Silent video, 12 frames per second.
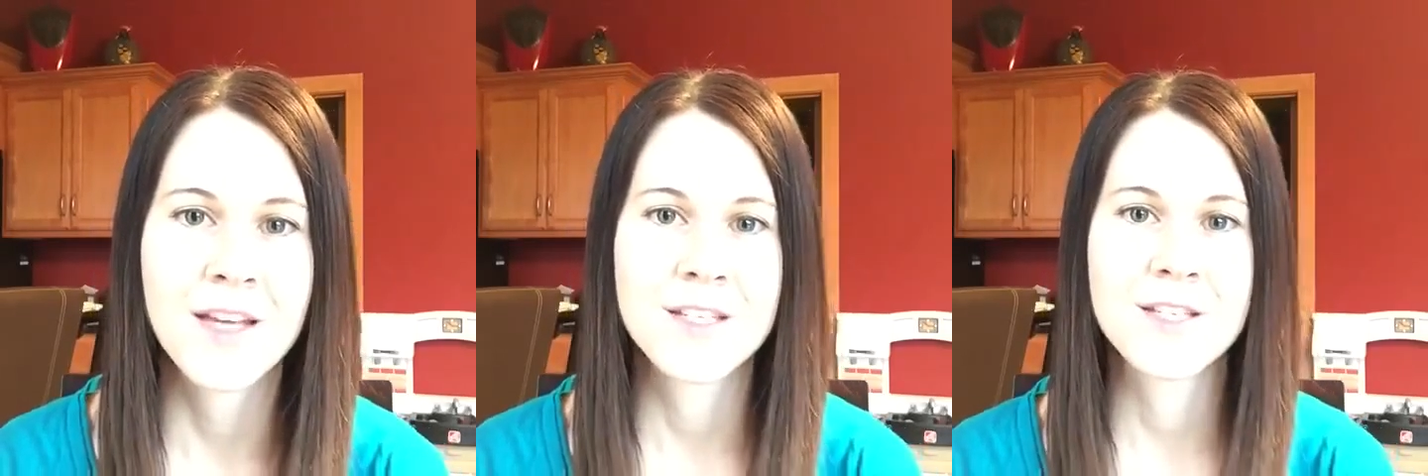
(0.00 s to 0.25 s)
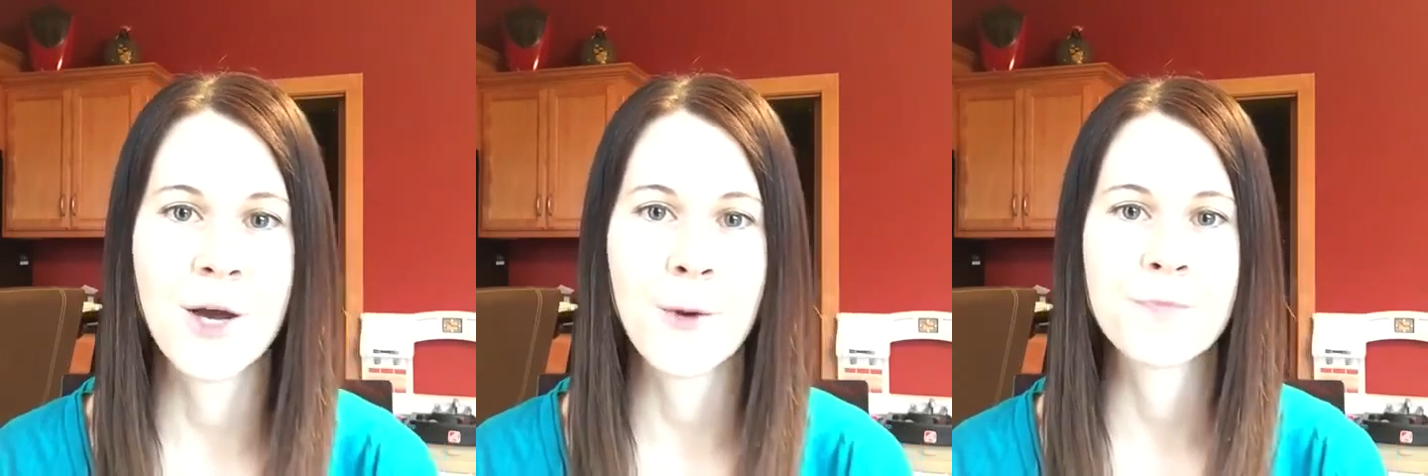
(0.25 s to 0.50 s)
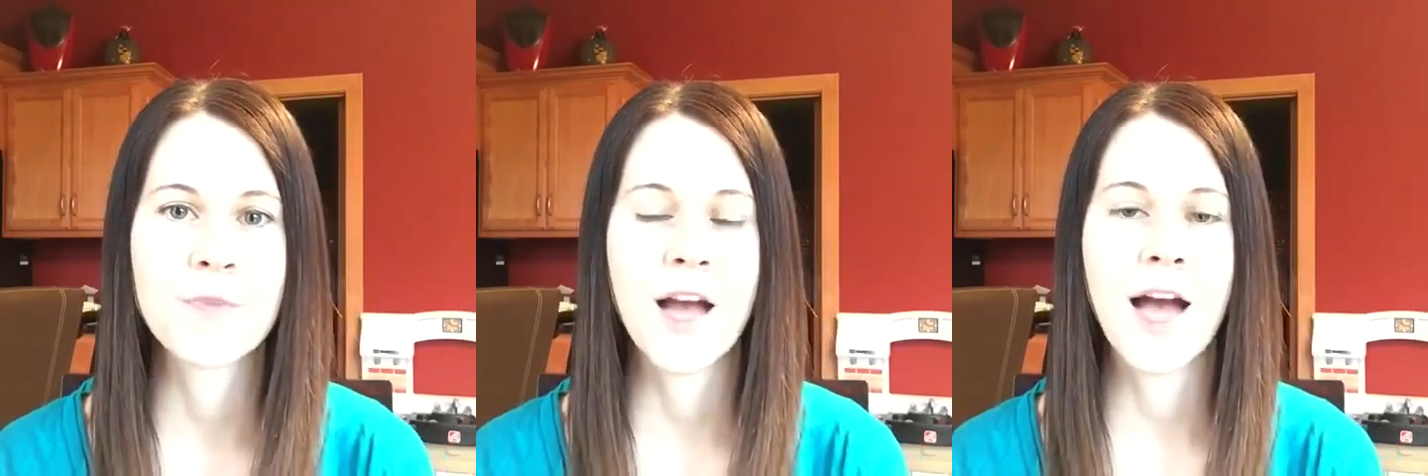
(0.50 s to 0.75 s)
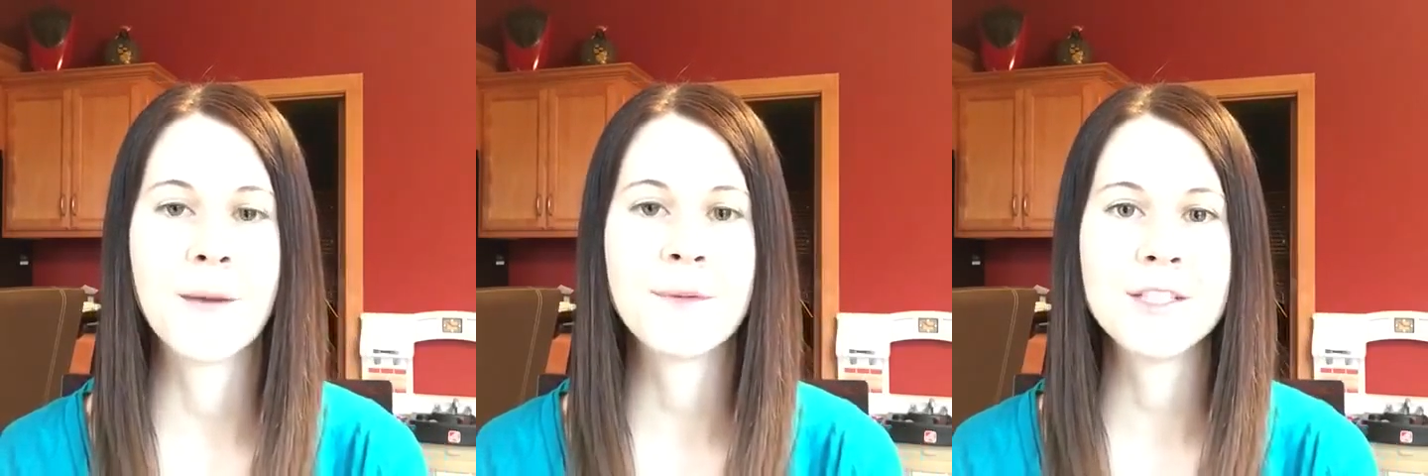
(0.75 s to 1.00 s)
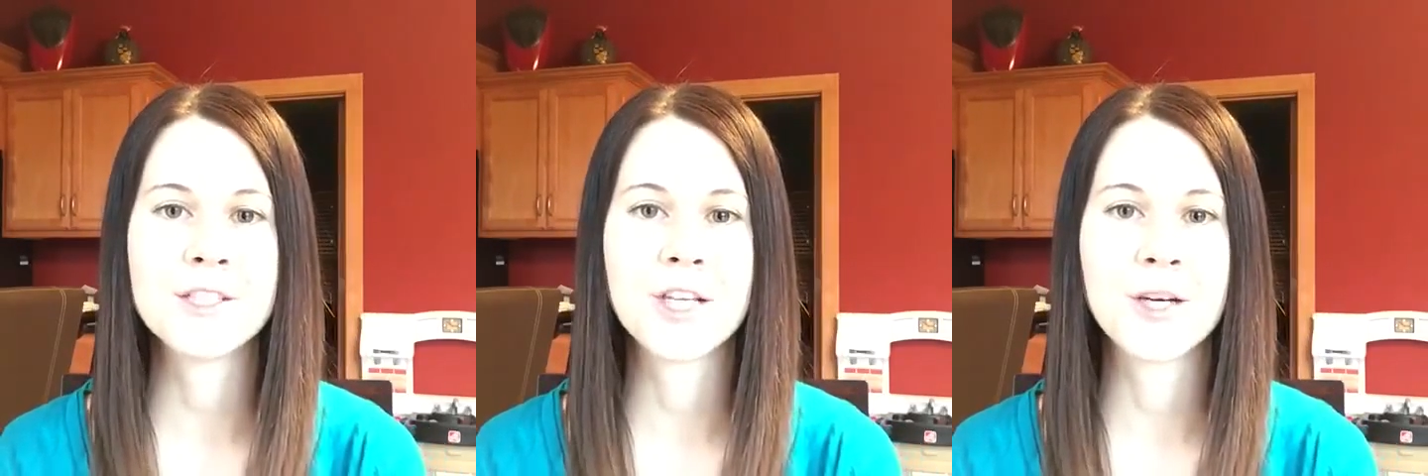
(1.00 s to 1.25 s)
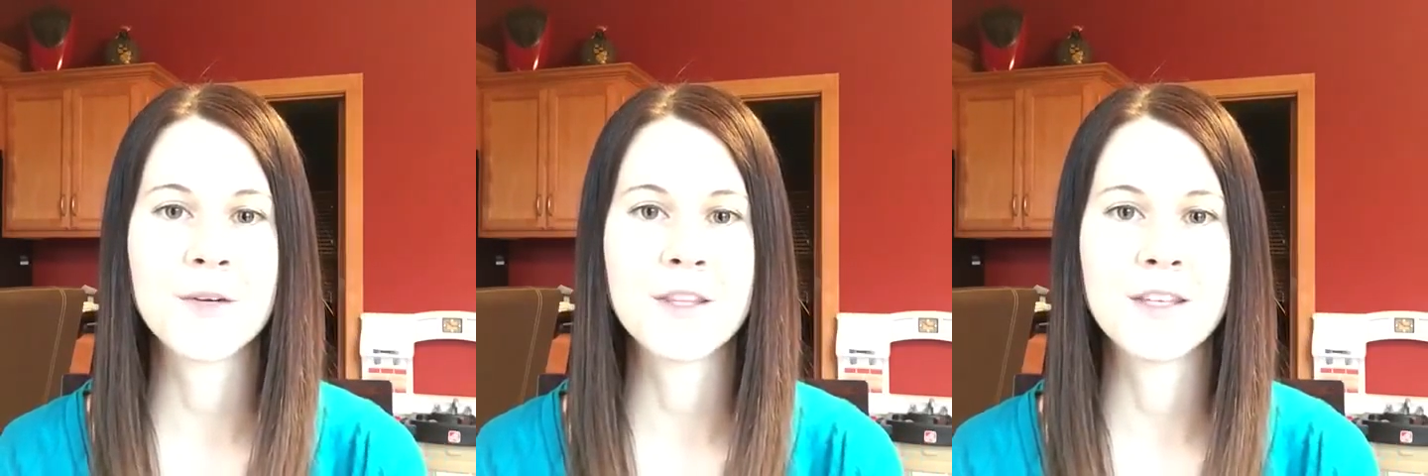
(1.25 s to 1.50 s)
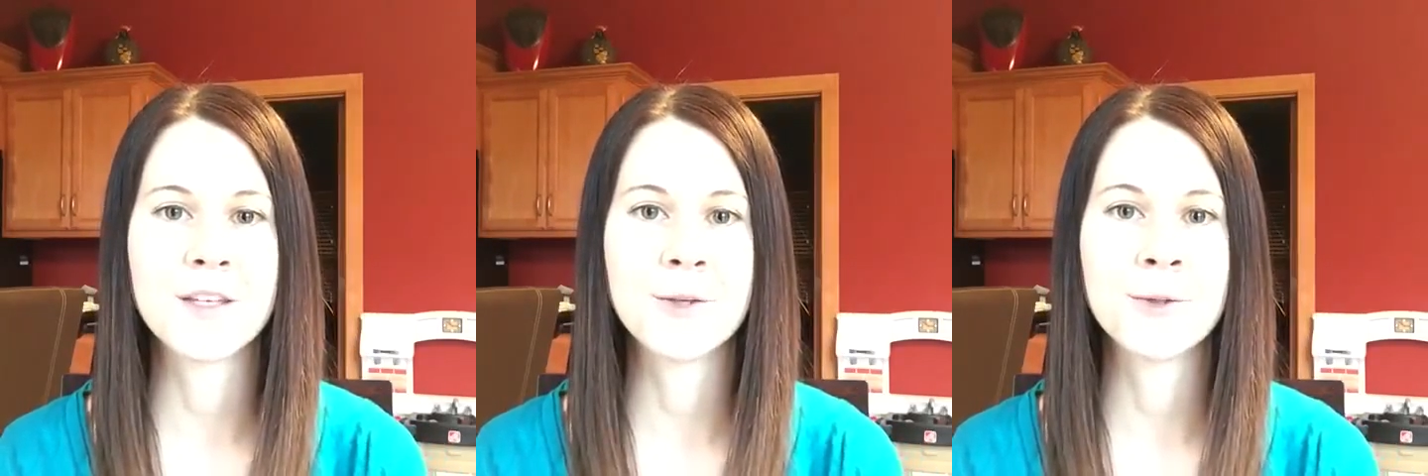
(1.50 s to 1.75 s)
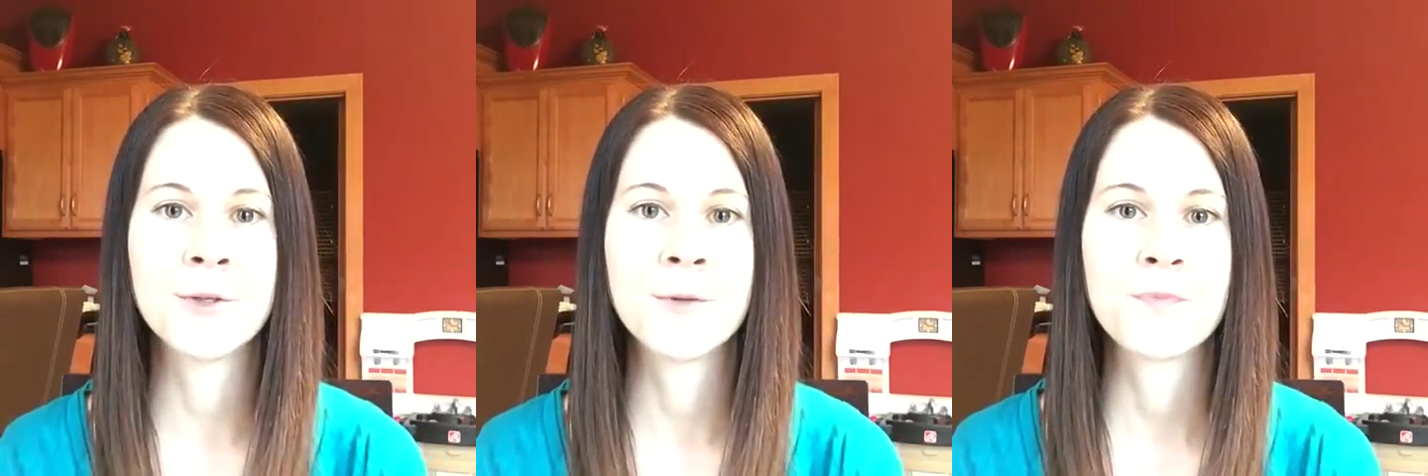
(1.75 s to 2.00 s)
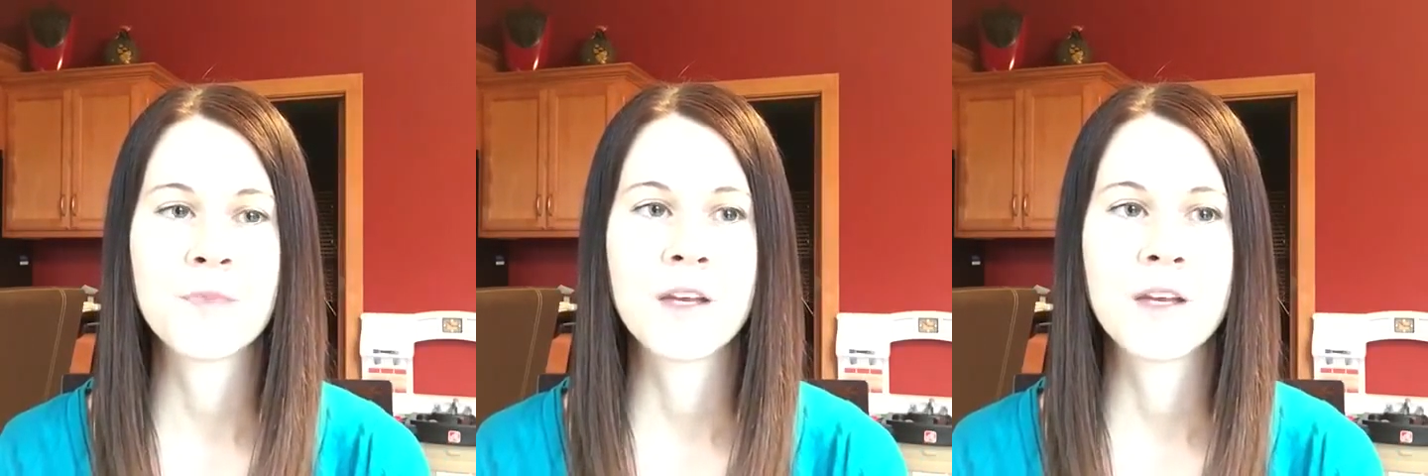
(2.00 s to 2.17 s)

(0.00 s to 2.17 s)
So I'm going to share with you